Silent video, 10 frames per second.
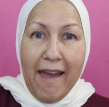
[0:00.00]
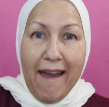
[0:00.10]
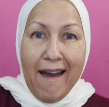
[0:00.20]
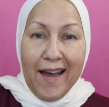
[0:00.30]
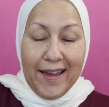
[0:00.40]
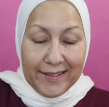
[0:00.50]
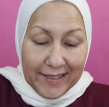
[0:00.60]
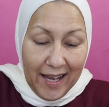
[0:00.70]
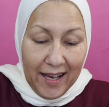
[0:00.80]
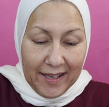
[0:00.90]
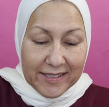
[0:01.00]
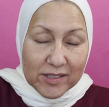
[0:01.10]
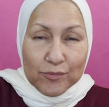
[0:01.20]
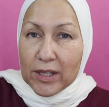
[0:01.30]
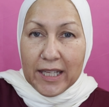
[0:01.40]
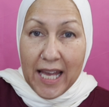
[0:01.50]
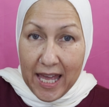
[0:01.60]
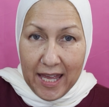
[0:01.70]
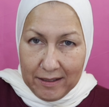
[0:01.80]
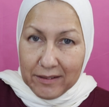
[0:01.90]
And yeah, it's really,
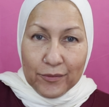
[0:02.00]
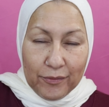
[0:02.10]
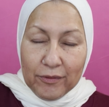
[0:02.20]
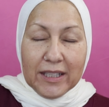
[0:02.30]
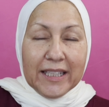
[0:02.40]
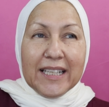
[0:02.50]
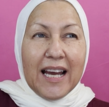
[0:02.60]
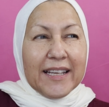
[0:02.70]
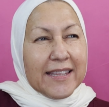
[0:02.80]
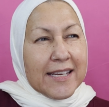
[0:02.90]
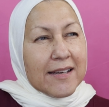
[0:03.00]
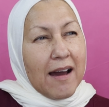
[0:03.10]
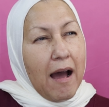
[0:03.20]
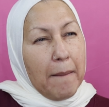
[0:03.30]
really, I think